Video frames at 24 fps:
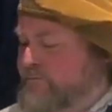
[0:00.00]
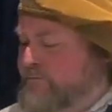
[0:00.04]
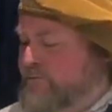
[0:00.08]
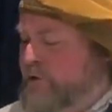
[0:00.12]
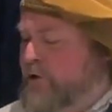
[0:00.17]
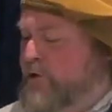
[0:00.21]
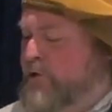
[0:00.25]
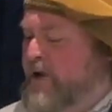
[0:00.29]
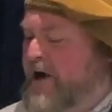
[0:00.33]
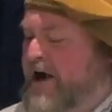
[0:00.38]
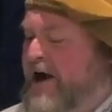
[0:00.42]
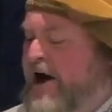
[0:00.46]

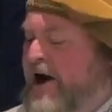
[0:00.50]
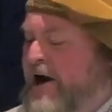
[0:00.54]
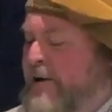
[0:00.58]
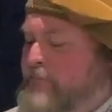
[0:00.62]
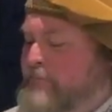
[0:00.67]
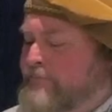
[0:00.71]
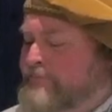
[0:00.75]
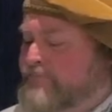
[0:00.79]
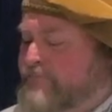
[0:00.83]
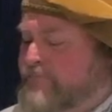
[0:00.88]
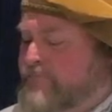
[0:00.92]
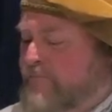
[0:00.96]

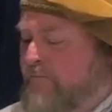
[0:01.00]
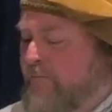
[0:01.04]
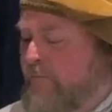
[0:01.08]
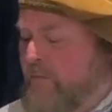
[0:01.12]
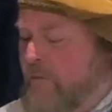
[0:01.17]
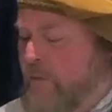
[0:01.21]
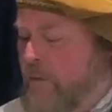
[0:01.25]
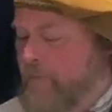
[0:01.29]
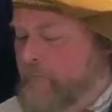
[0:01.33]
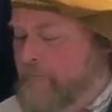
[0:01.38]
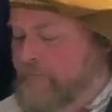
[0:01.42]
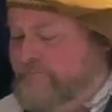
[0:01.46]
here
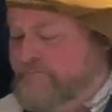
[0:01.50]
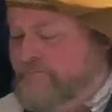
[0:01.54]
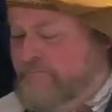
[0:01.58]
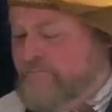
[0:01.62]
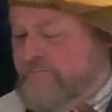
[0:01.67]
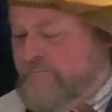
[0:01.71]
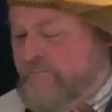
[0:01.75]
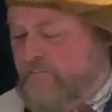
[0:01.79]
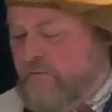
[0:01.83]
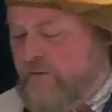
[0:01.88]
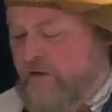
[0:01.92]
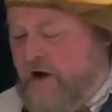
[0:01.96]

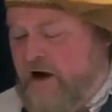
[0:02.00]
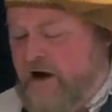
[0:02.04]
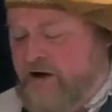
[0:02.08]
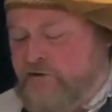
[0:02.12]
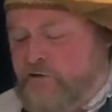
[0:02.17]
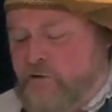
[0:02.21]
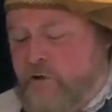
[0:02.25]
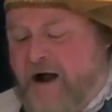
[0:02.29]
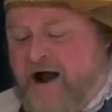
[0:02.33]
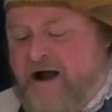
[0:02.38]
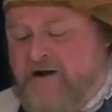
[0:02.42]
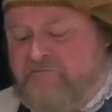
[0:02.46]
I
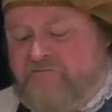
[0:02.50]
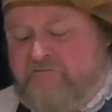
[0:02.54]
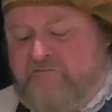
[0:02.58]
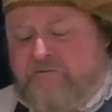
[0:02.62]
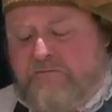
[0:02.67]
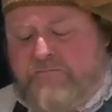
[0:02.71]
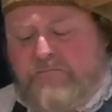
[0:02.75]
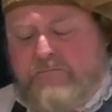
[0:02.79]
do have?